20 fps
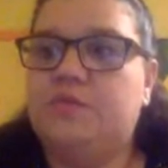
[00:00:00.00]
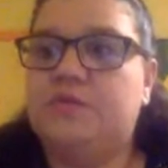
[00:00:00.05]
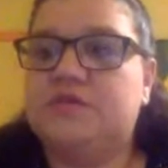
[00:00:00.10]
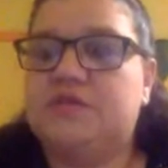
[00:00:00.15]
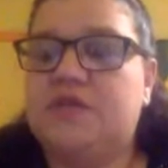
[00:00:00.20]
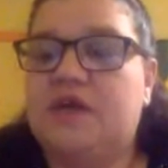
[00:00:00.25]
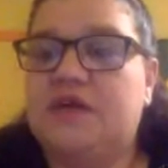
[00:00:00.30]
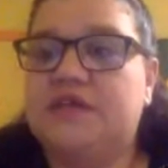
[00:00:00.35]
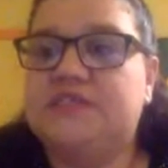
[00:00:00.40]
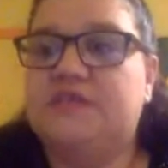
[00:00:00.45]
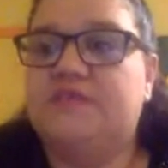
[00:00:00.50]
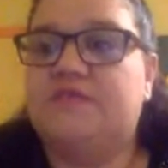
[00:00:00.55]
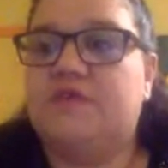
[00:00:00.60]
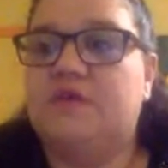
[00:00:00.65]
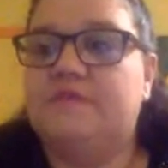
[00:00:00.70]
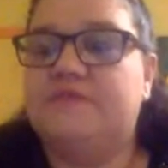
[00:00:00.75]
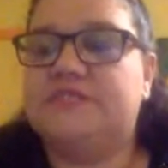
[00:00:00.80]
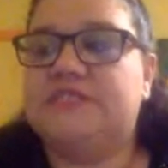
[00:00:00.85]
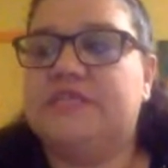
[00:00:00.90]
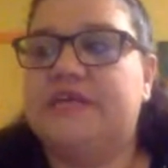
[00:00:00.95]
productive
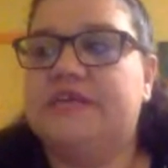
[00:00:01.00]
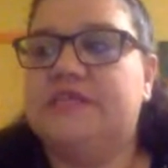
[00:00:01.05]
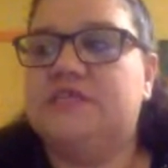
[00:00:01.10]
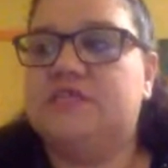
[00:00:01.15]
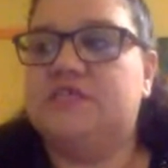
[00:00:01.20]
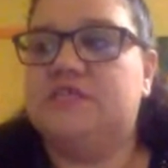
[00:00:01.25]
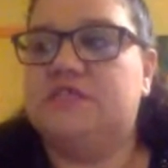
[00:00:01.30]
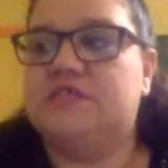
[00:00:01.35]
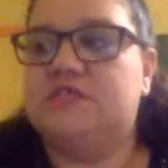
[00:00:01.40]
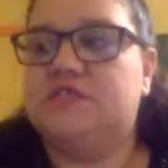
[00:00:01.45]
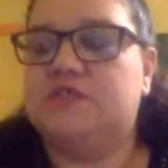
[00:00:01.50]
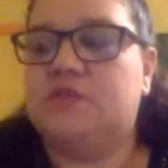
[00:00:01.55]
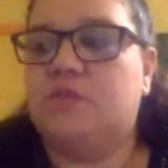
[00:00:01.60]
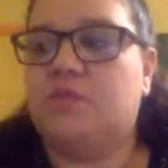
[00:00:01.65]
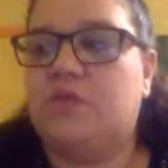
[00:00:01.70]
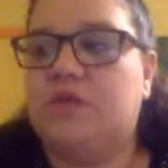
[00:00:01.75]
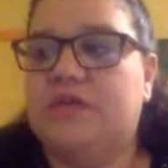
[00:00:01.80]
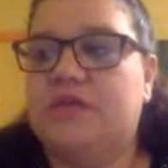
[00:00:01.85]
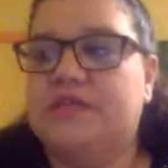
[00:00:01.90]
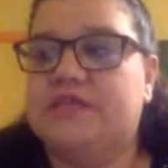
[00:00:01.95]
conversations
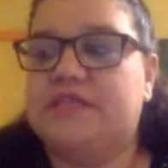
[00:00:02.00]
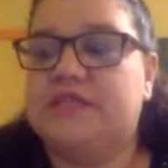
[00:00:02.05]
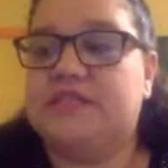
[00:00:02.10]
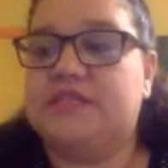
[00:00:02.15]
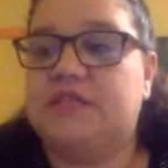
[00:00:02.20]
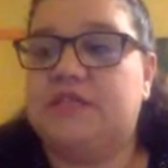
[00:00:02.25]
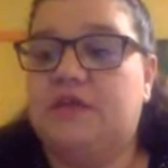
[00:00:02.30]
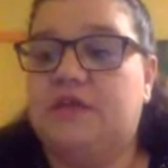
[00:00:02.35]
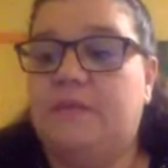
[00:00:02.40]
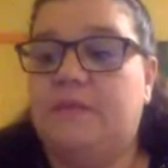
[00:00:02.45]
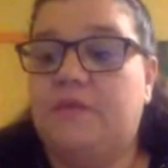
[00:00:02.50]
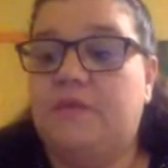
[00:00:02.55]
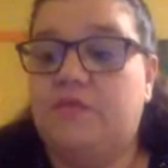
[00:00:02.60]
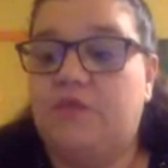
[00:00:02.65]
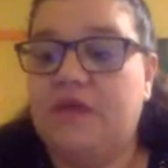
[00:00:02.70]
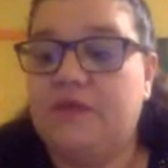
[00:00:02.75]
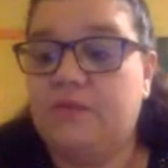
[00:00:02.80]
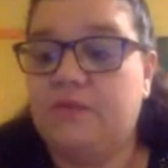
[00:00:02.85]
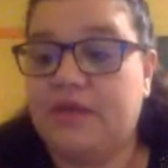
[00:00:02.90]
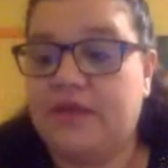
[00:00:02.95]
with some
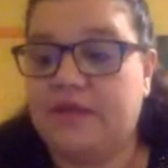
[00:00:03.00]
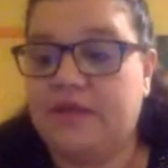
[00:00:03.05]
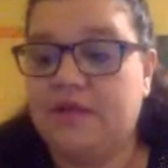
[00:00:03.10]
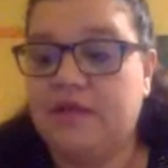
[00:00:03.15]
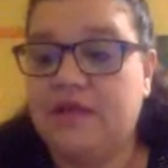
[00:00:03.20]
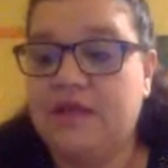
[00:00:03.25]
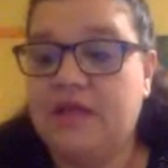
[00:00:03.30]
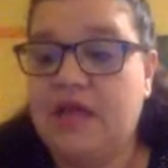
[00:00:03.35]
right-wing